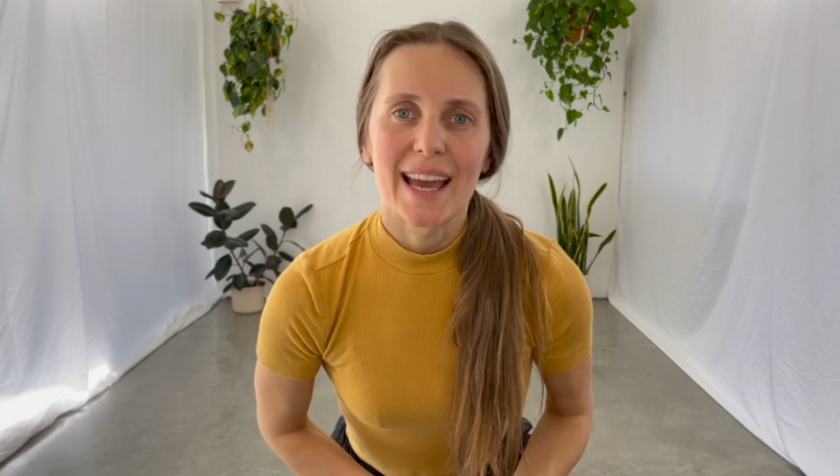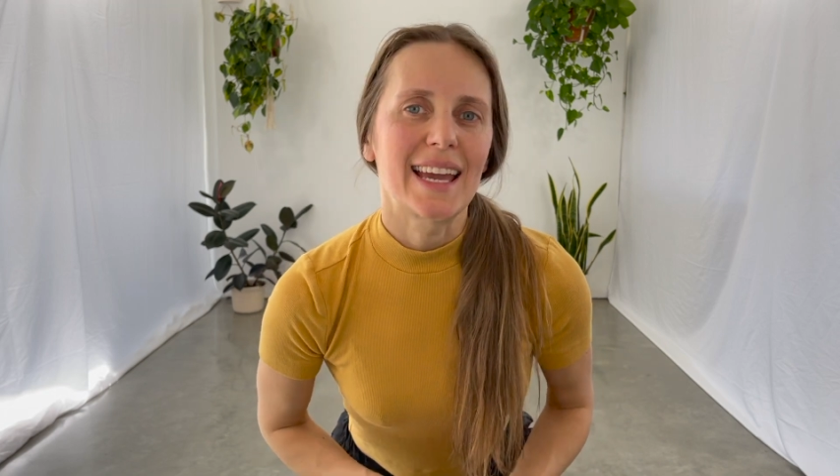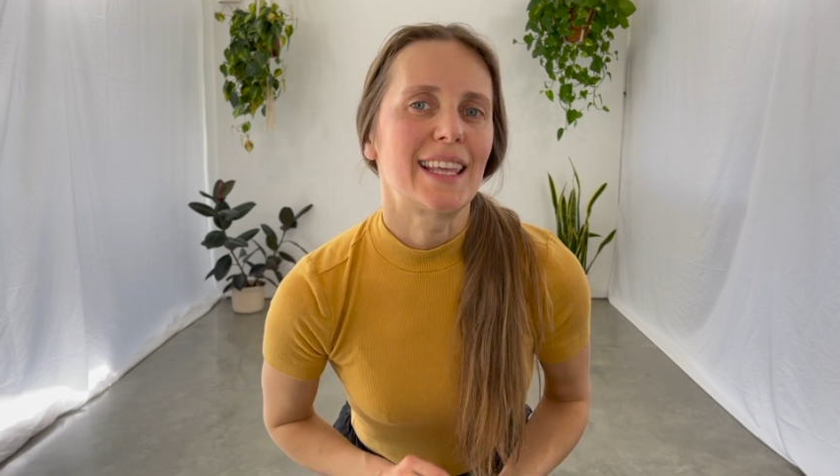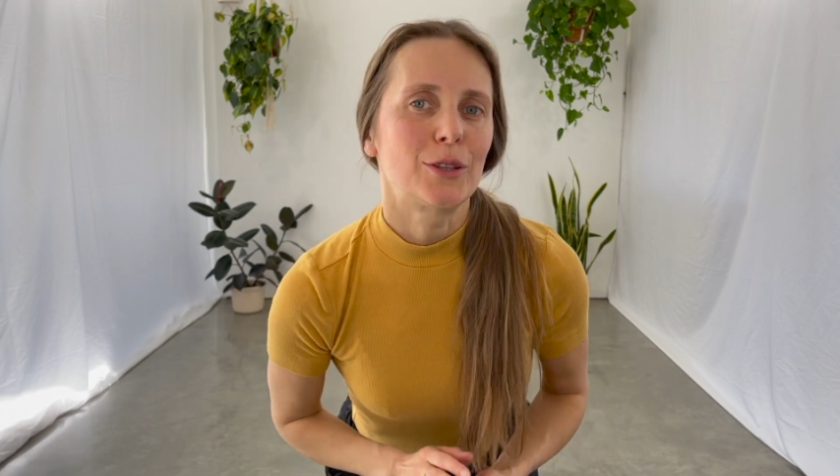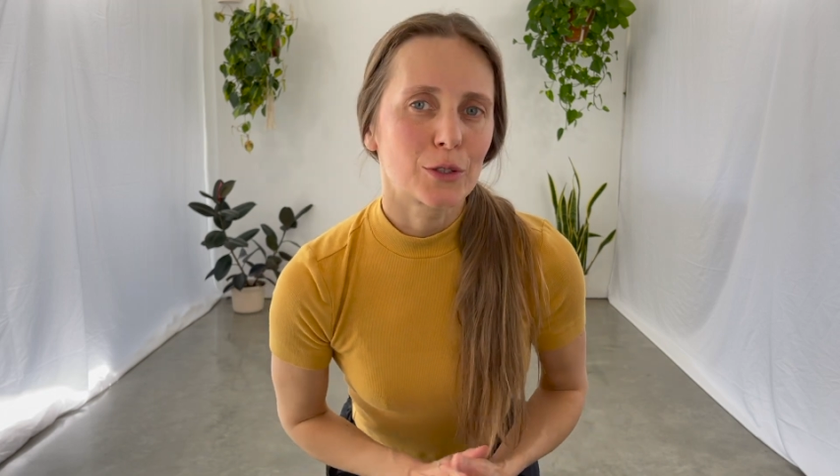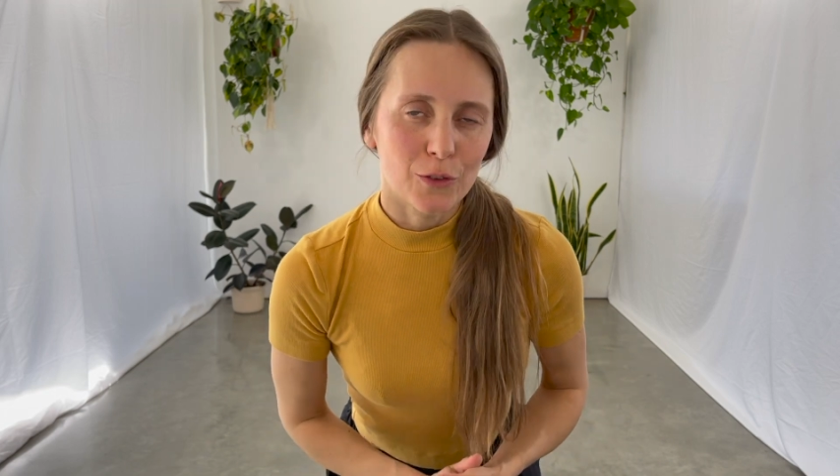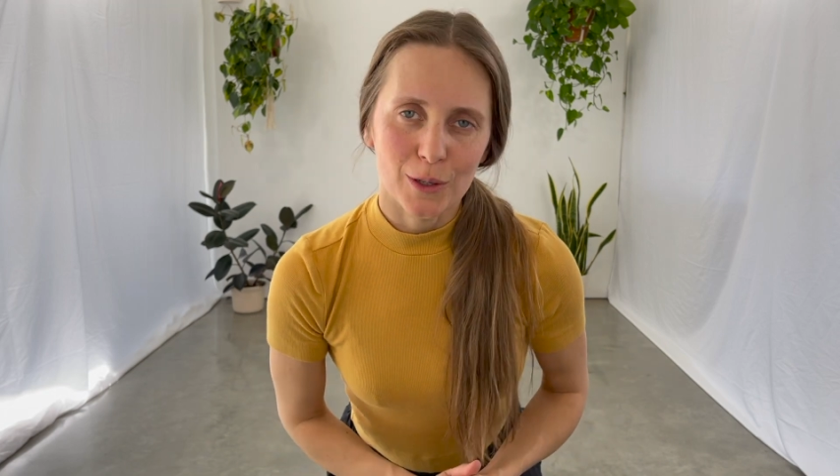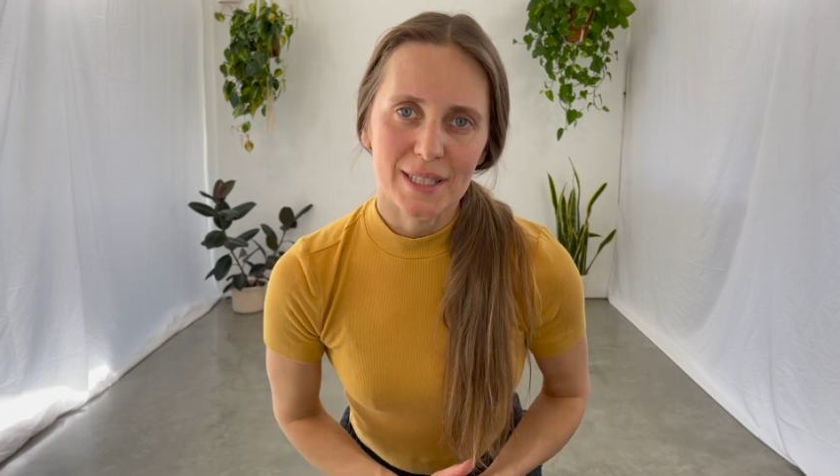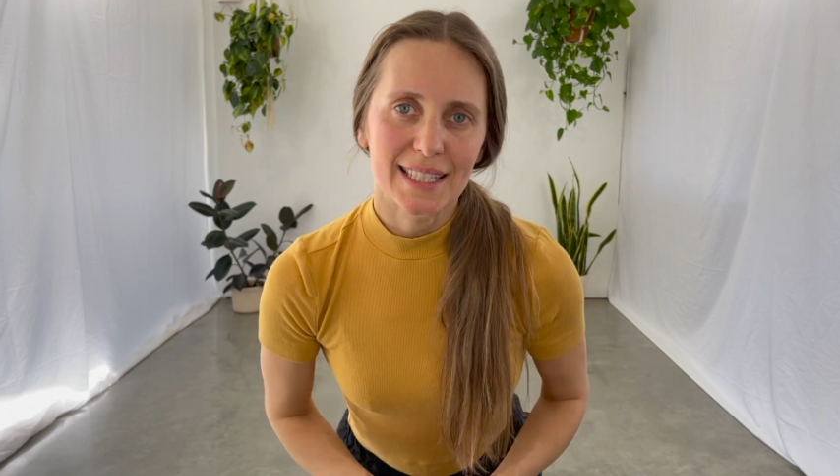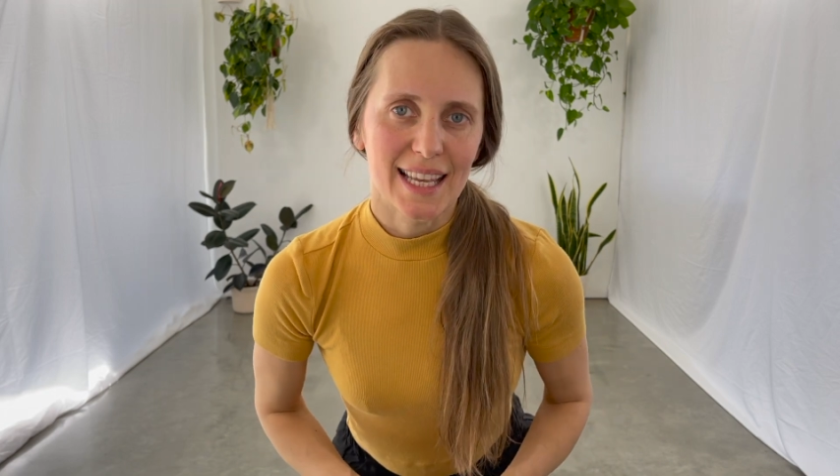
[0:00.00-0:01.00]
and I look
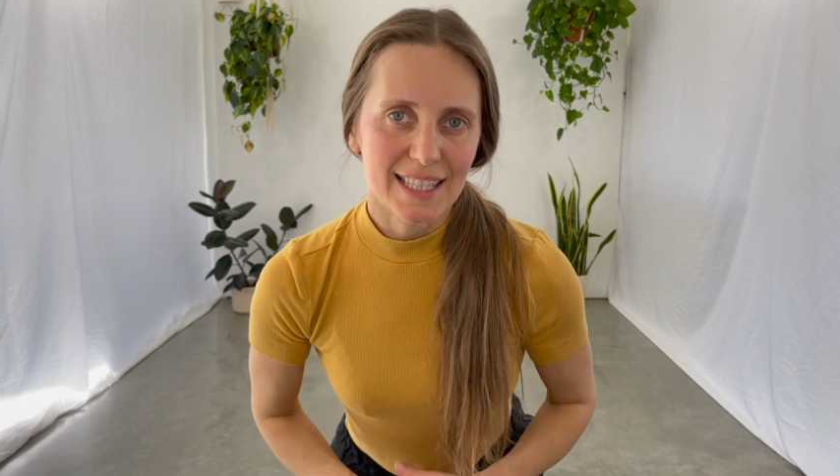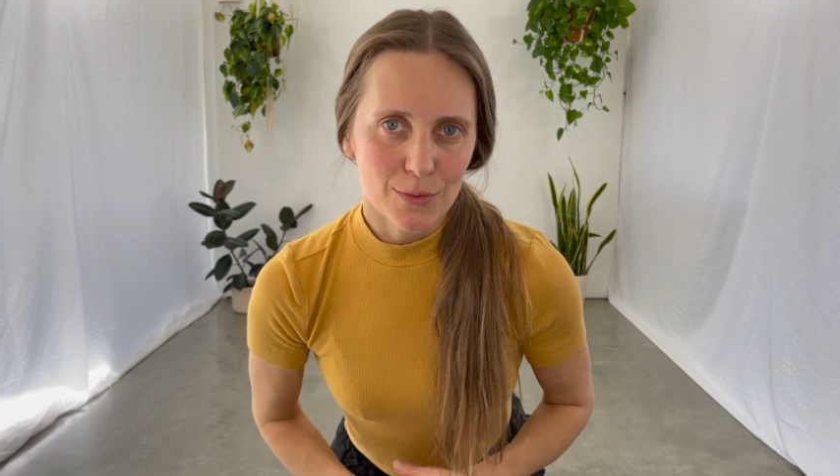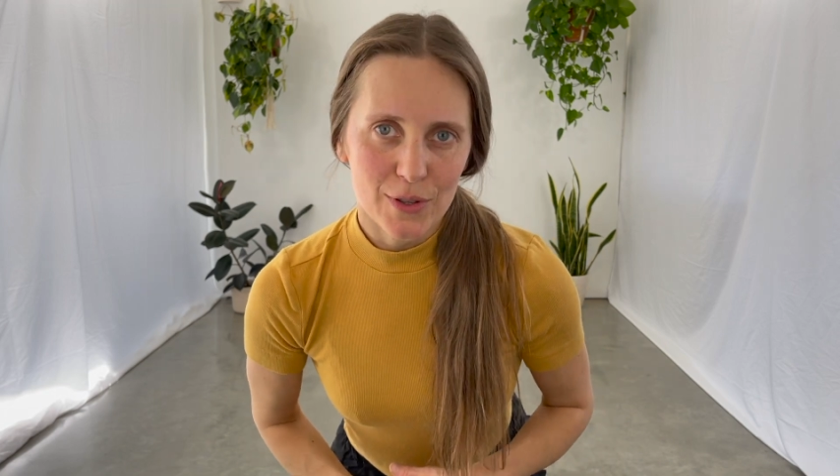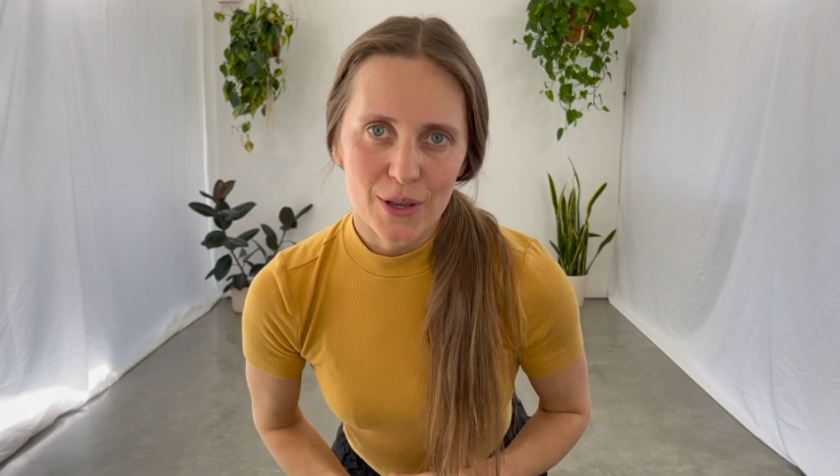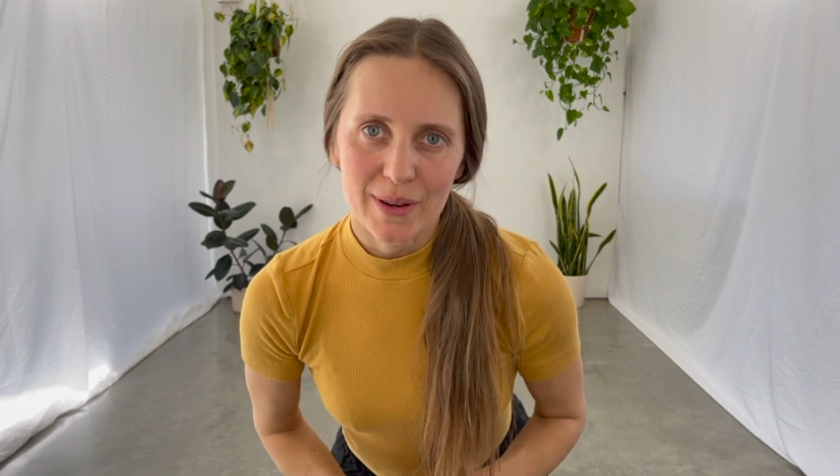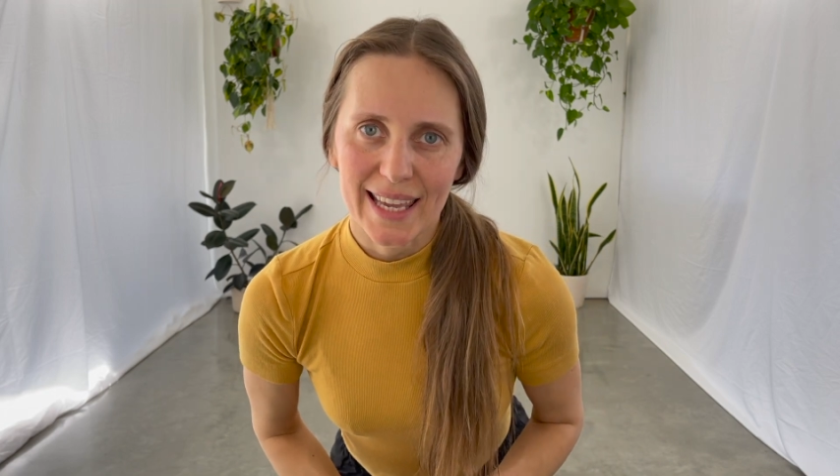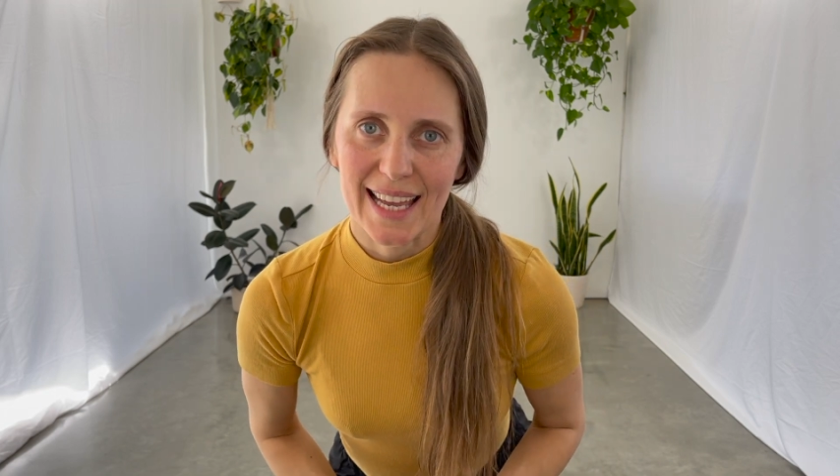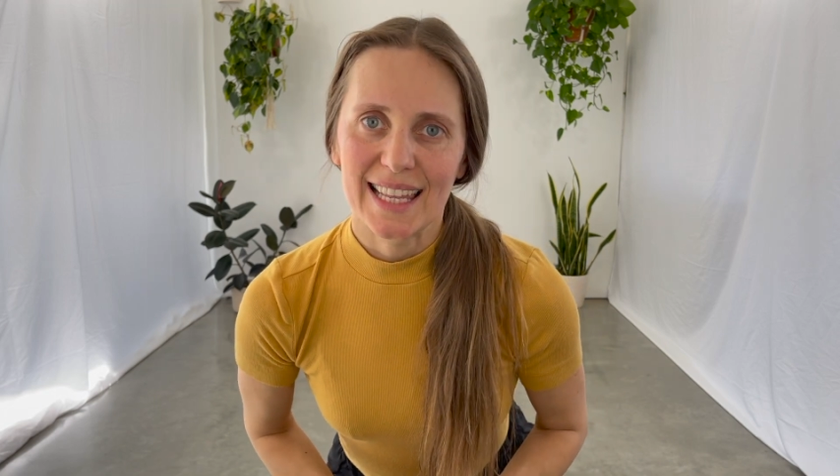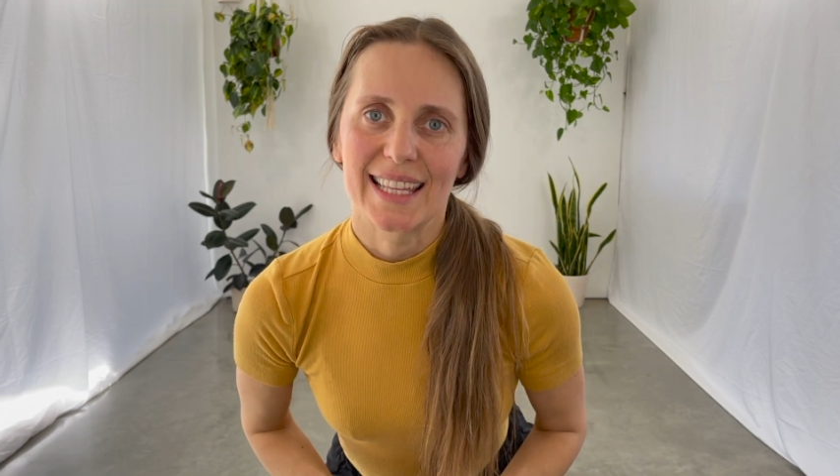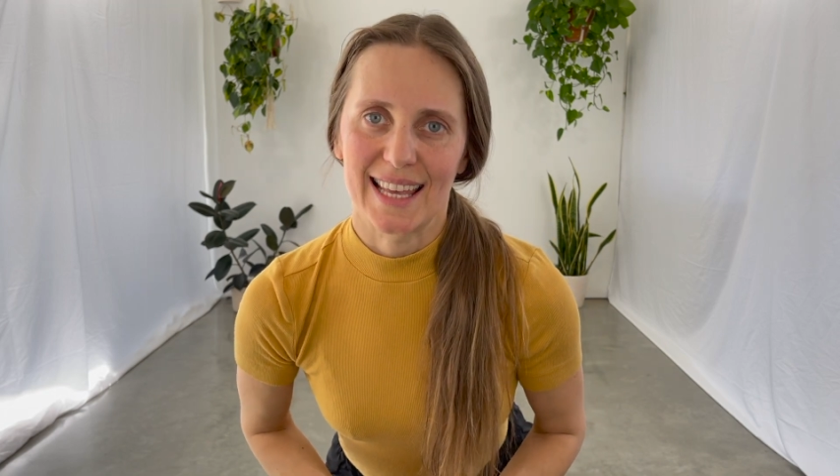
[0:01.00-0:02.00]
forward to dancing with you
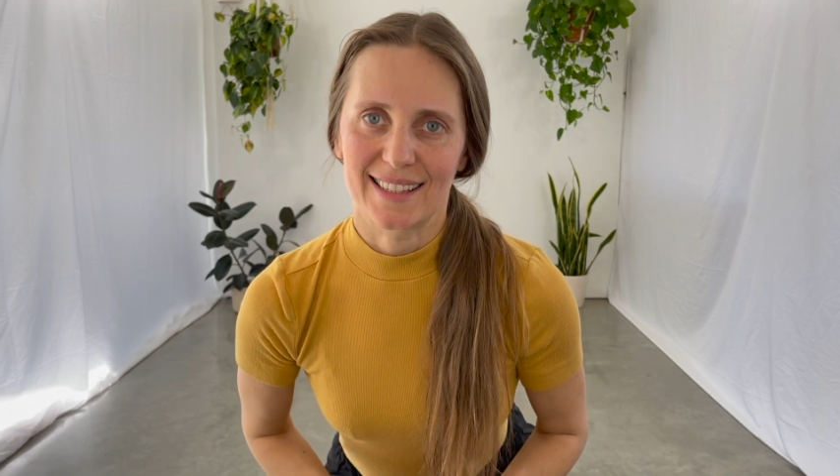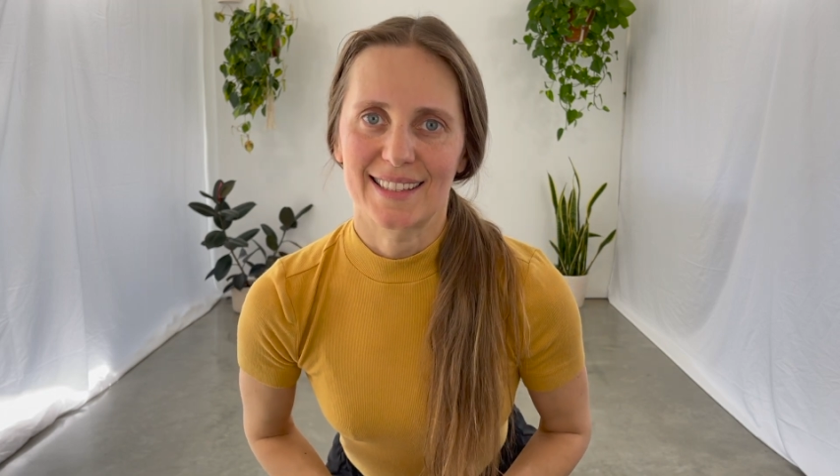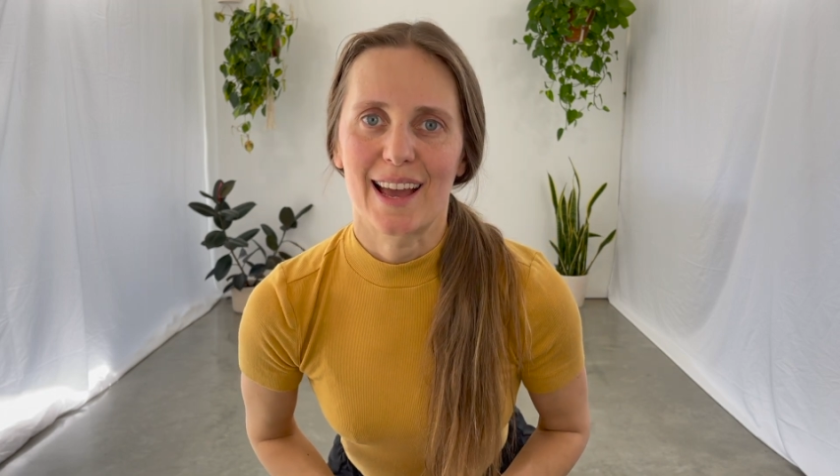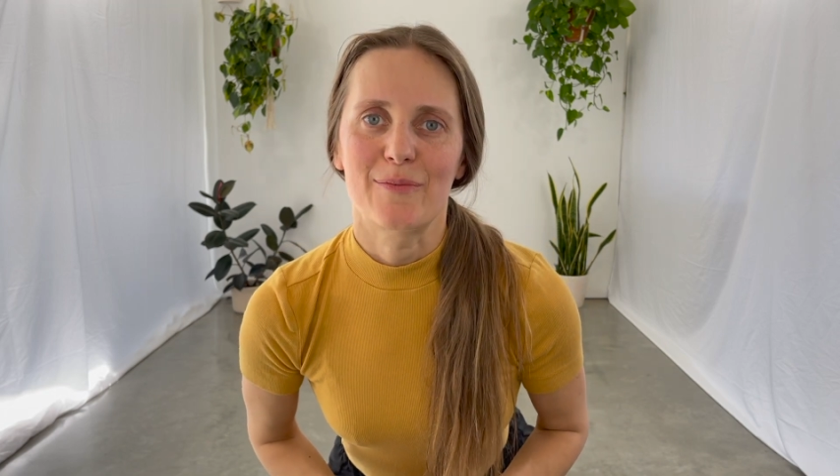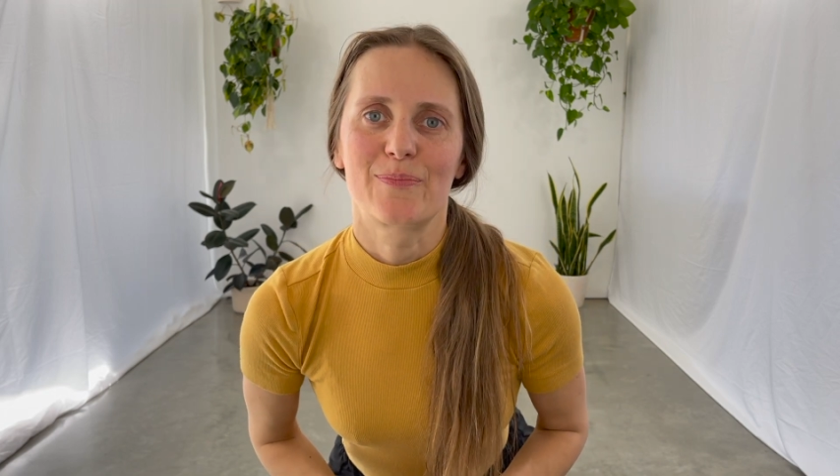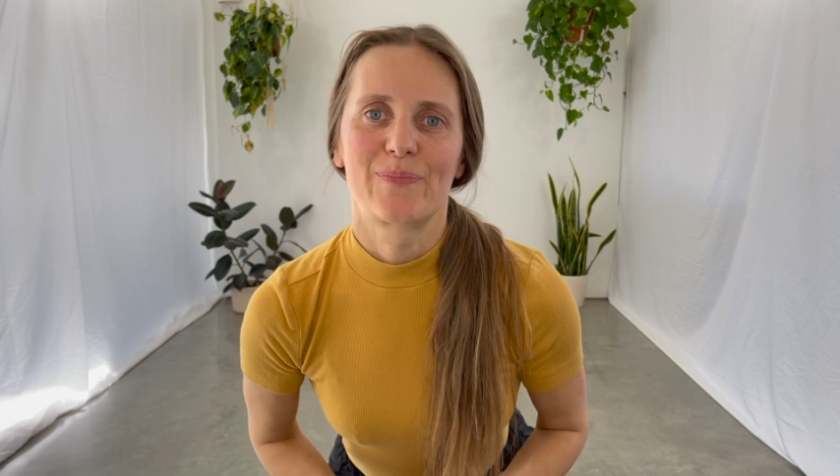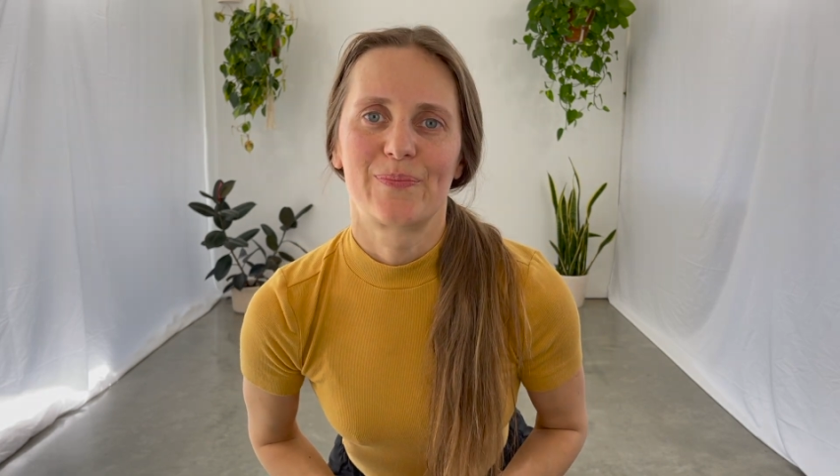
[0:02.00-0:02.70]
again next time.